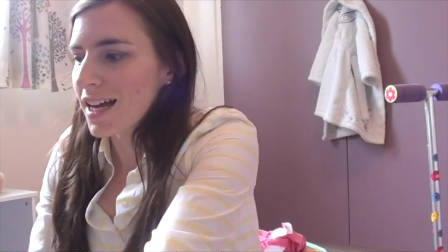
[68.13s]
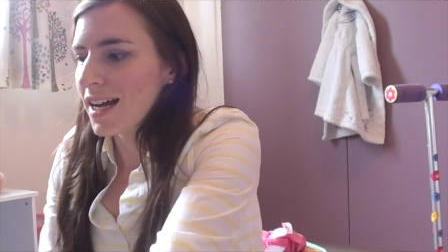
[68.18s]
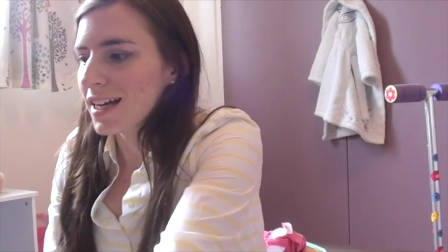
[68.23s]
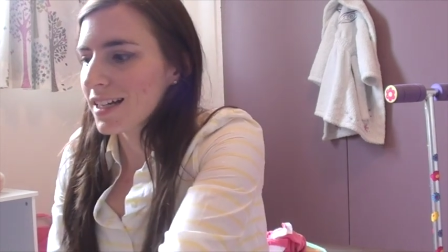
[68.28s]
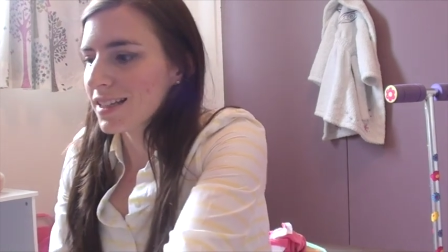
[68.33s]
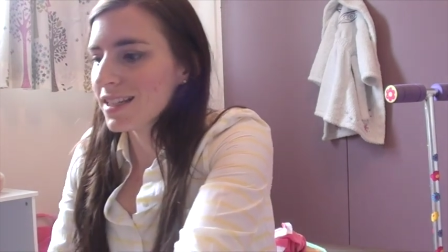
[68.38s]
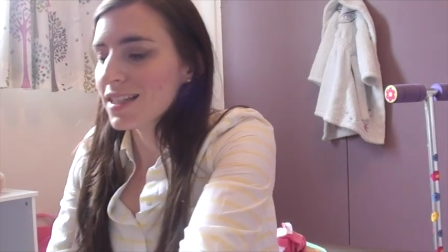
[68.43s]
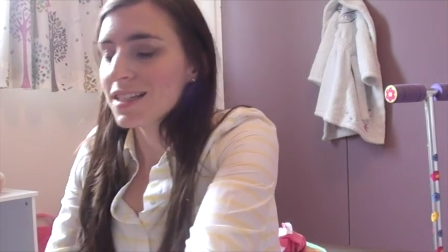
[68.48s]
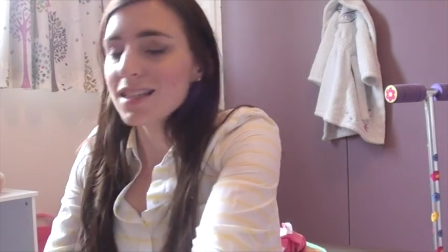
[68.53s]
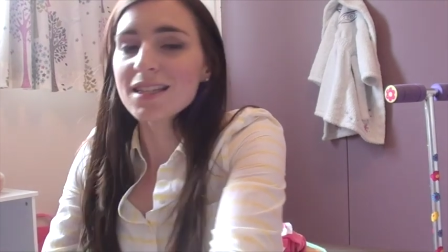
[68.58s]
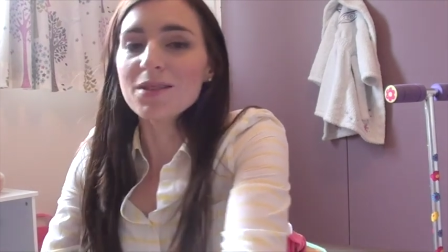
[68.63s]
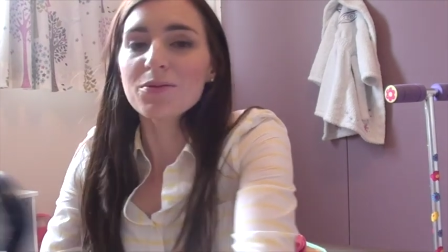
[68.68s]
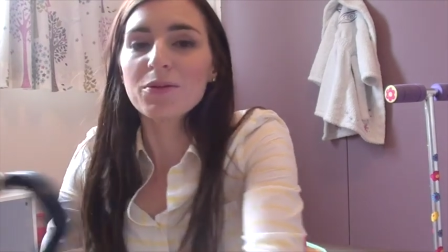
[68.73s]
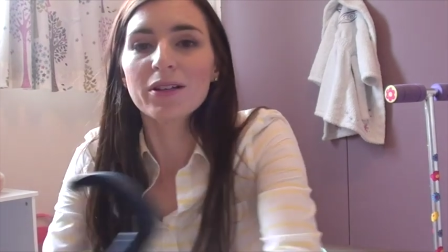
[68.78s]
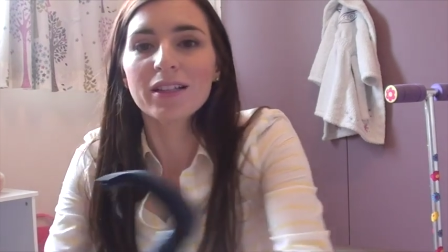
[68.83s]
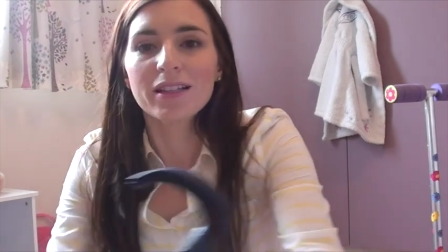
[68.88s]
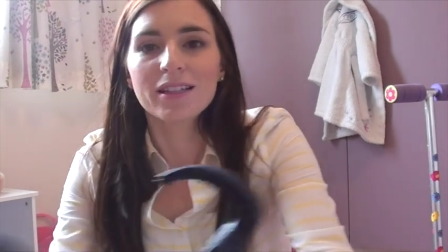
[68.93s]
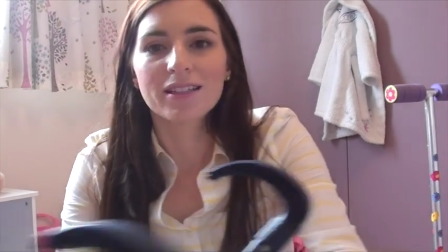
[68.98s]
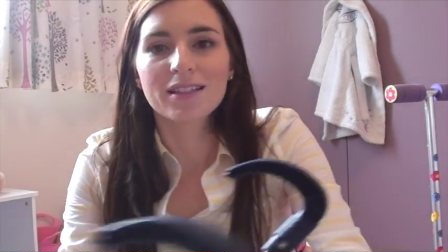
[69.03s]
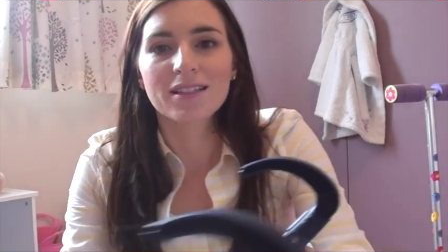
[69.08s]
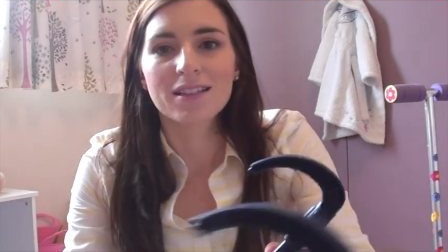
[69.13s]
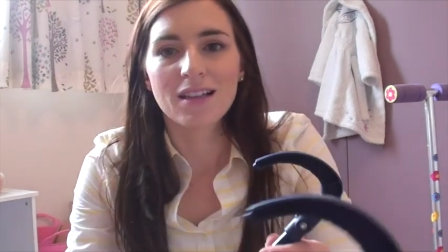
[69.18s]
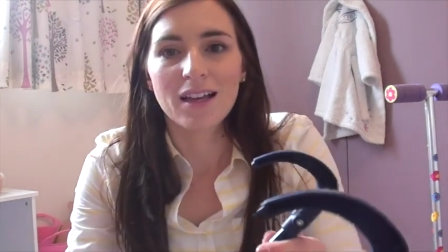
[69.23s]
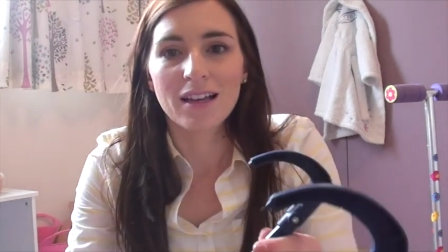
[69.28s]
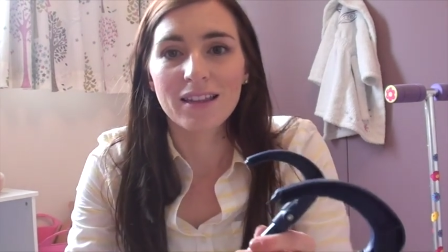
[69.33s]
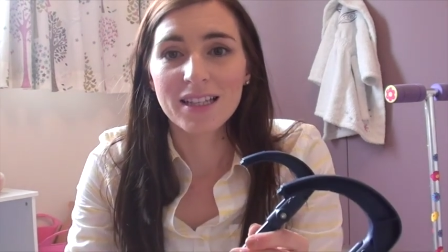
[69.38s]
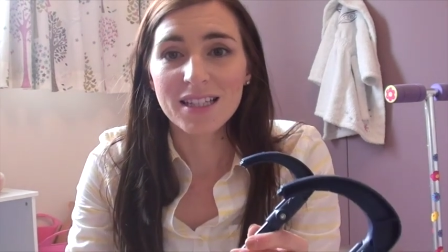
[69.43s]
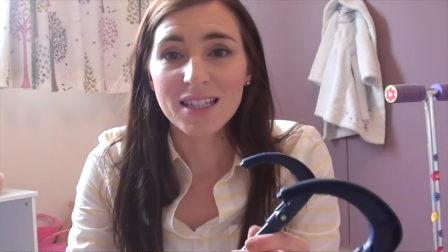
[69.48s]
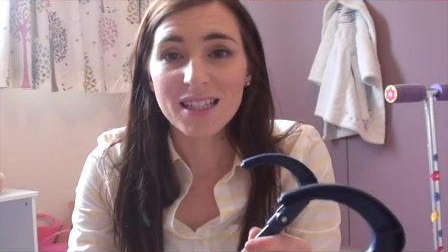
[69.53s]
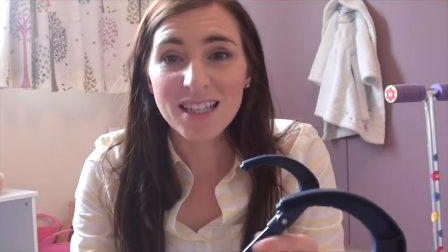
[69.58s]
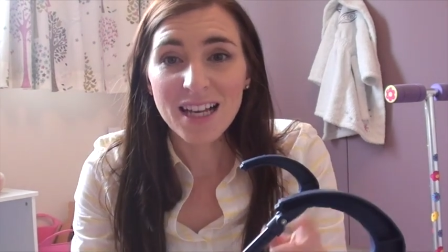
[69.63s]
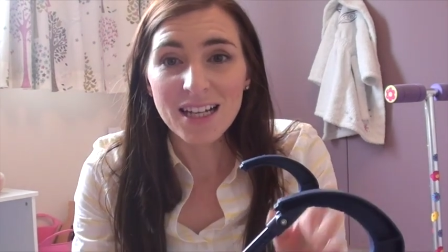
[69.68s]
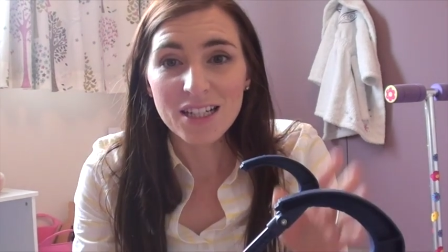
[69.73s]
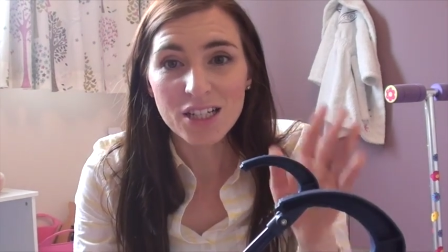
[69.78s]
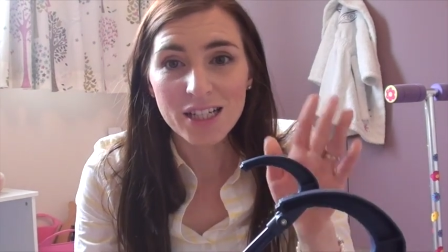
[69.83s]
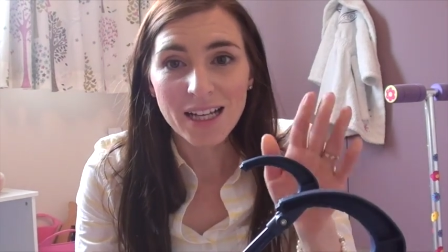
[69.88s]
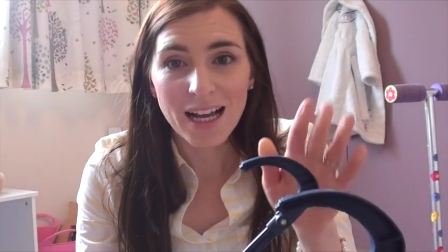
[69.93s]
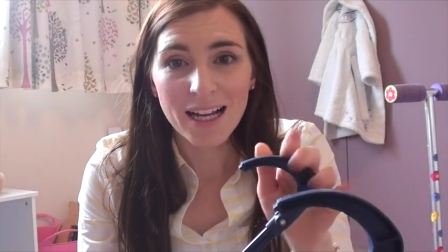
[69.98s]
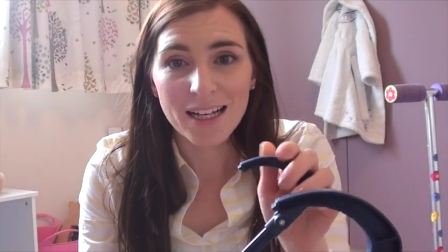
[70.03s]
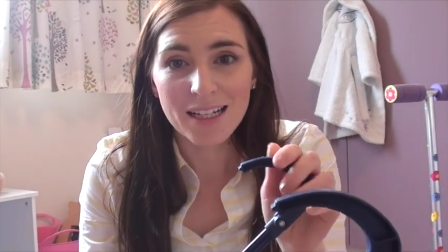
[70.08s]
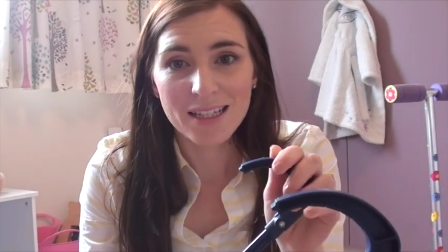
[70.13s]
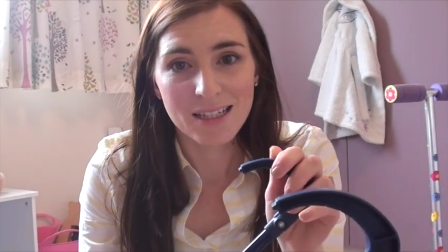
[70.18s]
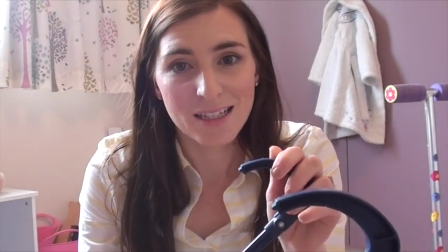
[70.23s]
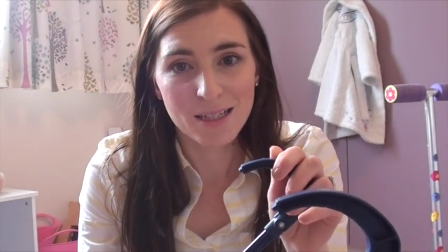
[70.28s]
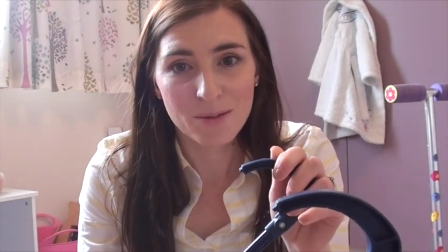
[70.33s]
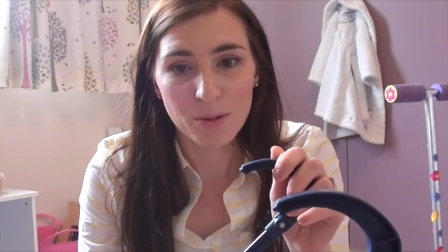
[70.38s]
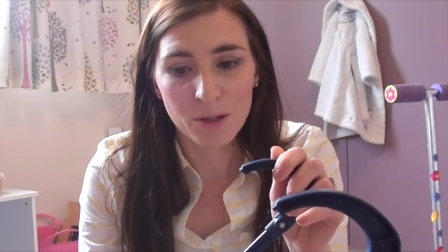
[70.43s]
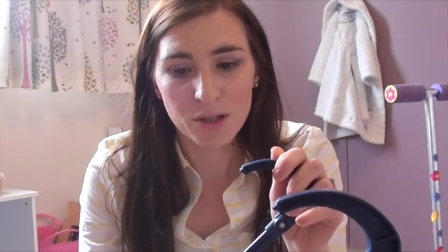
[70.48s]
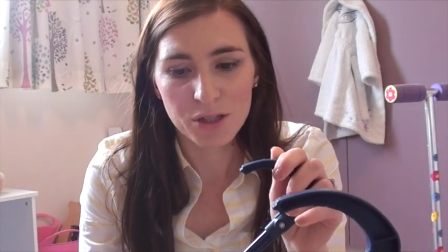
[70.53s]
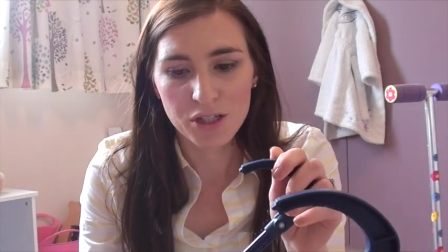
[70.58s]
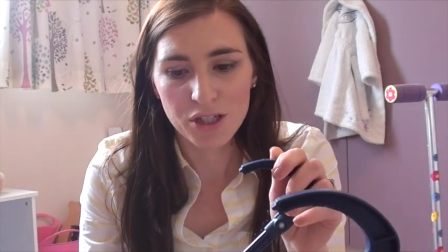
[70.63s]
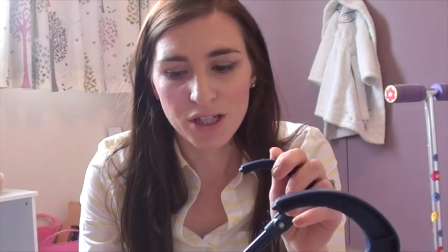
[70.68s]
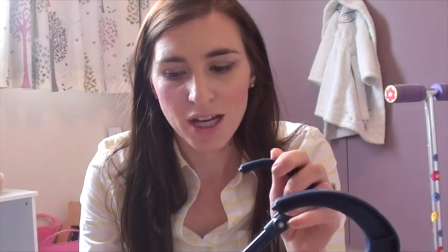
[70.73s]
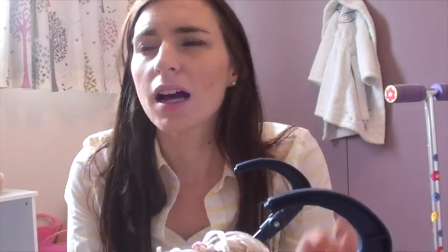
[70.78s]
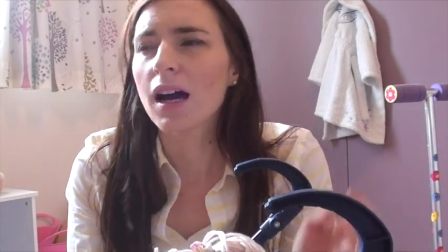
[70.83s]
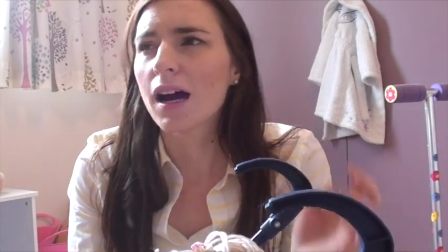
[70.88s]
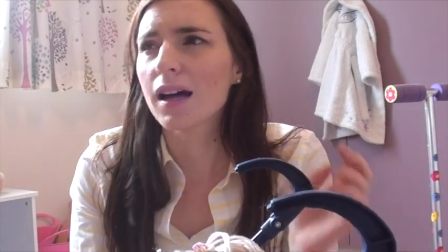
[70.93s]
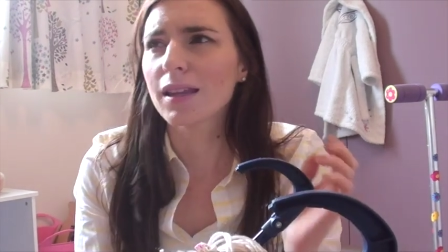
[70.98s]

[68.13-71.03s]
And this is what it looks like. This is actually Alice's pushchair.